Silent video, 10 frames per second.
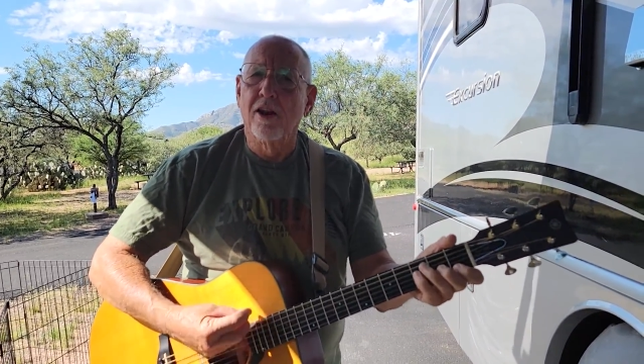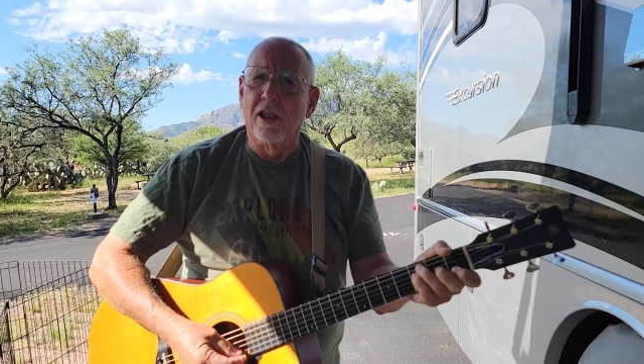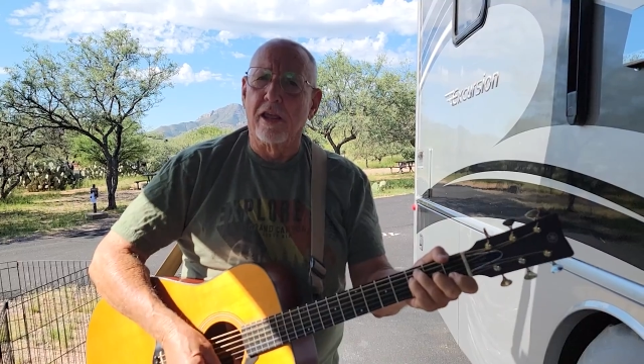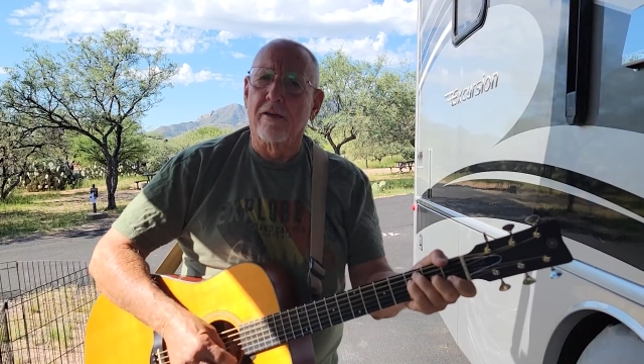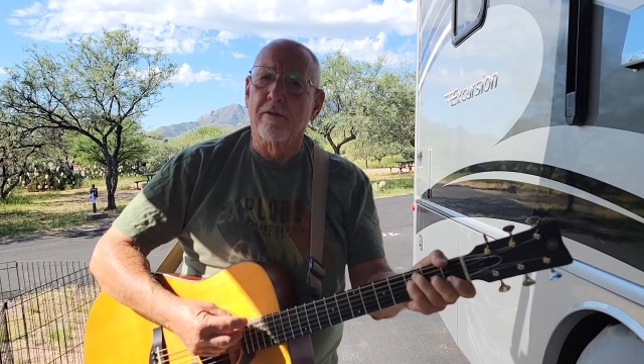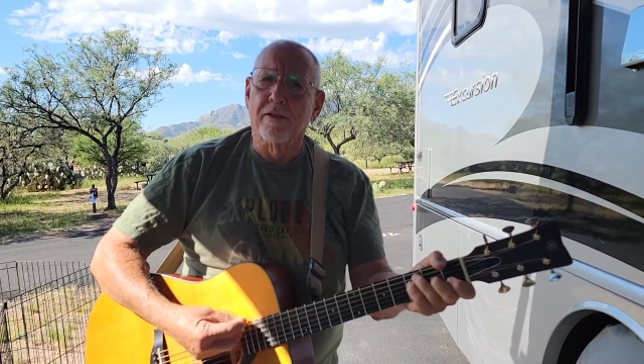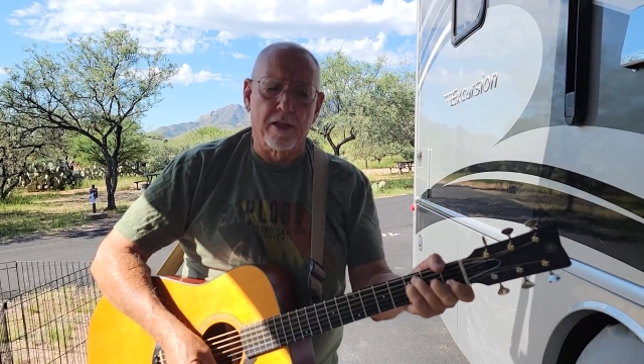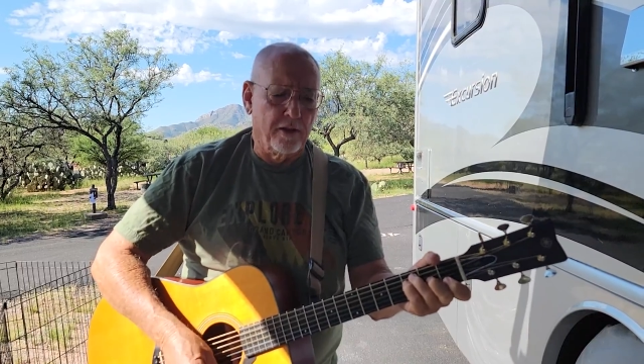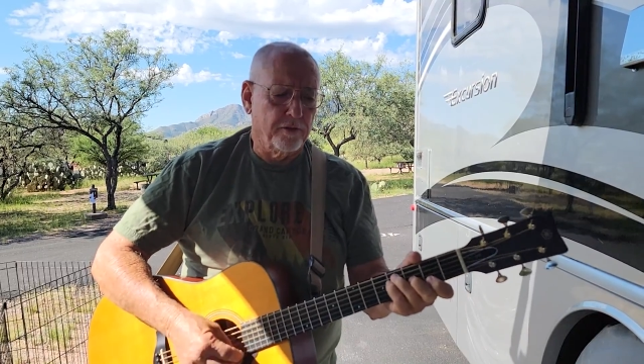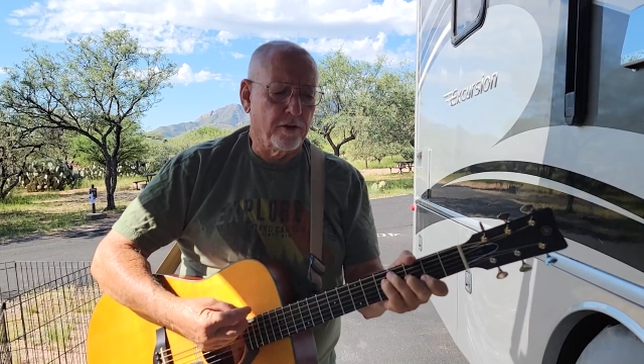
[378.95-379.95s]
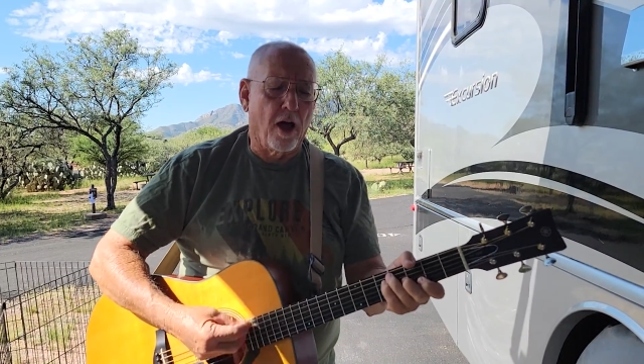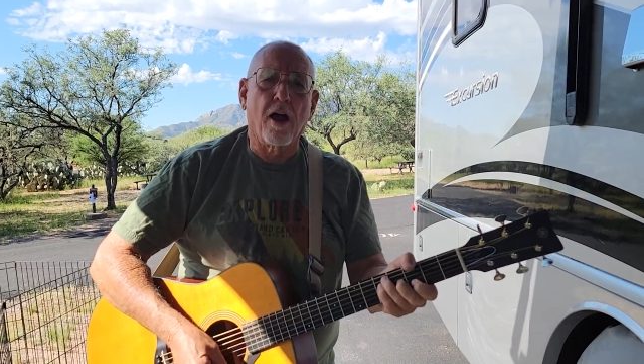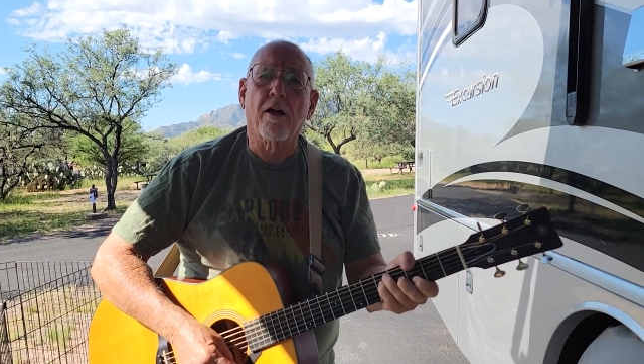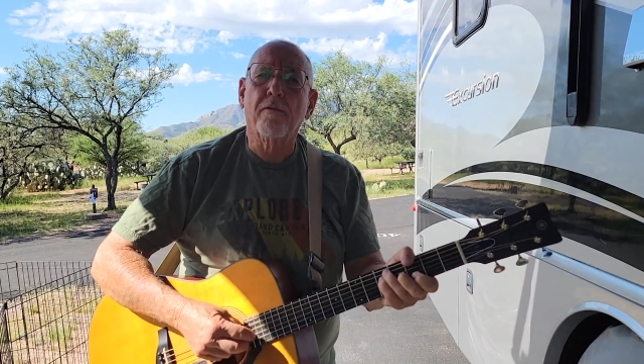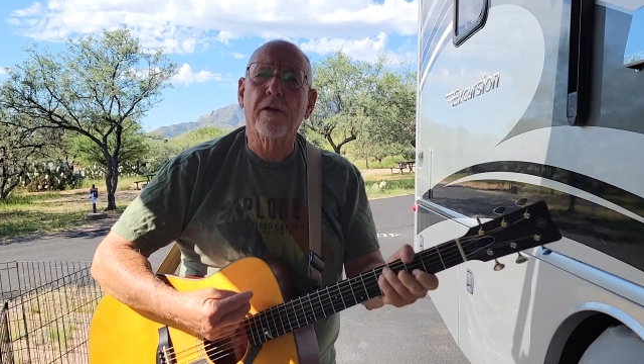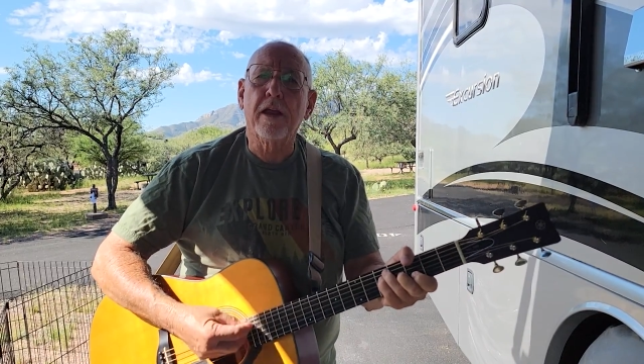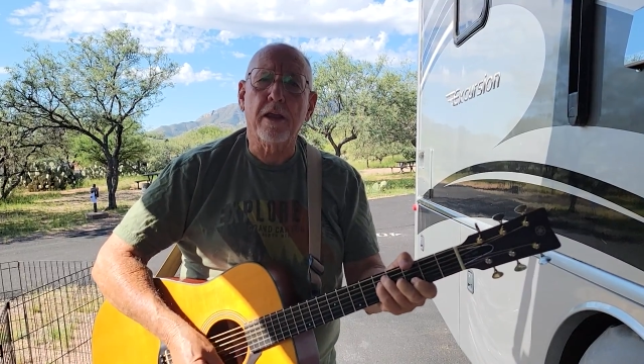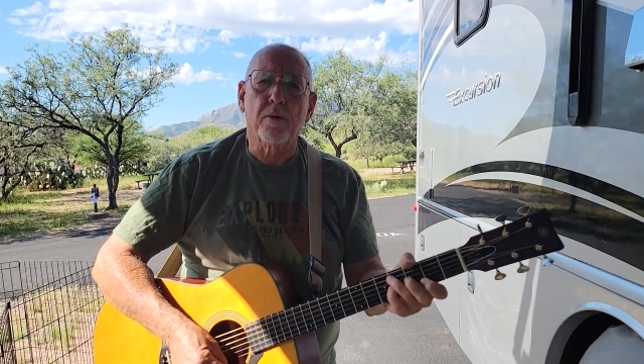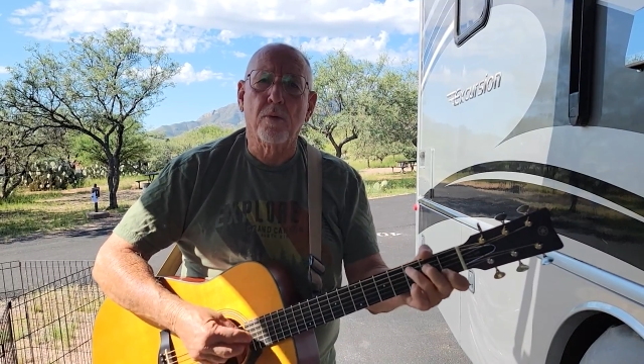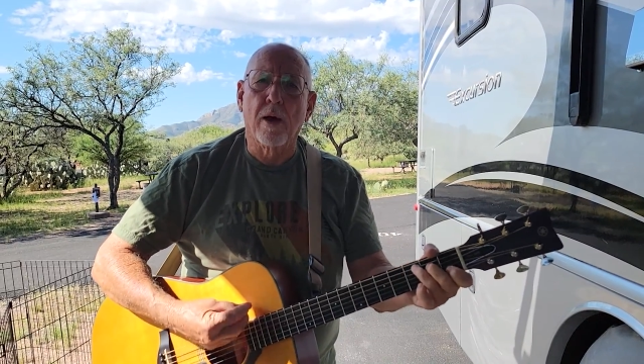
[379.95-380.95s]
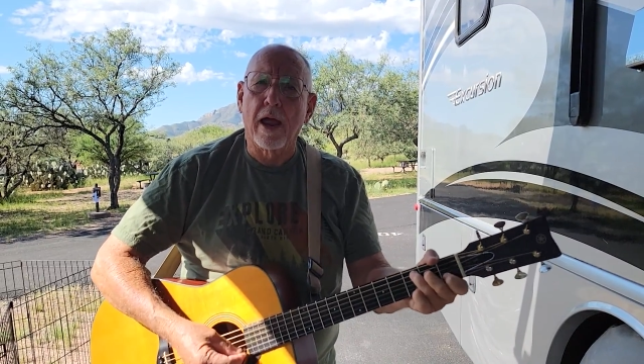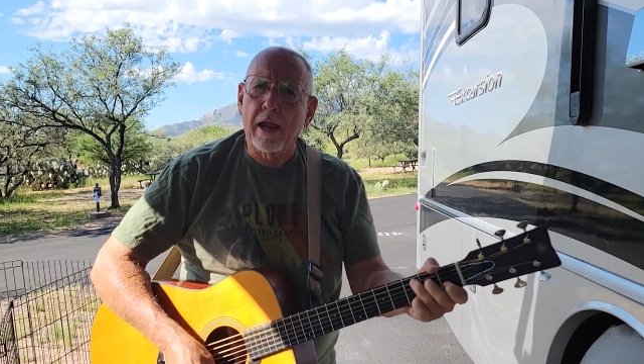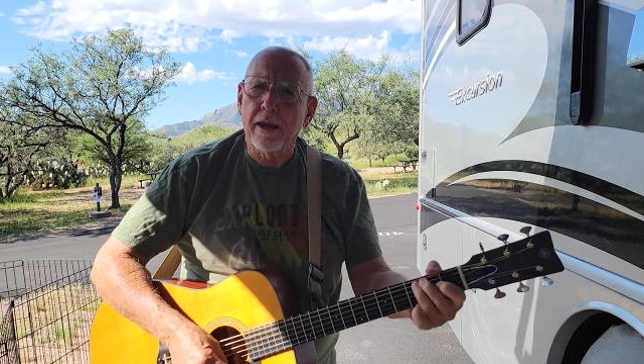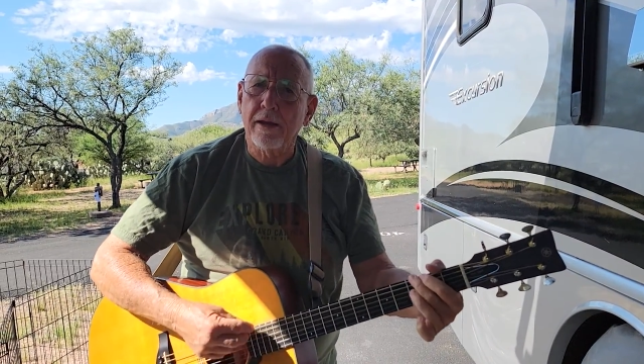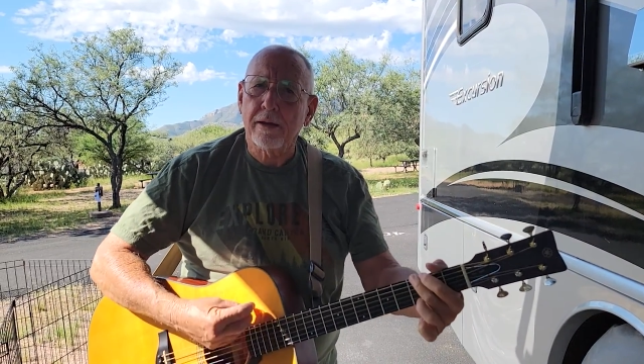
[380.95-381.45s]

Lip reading: living this RV way.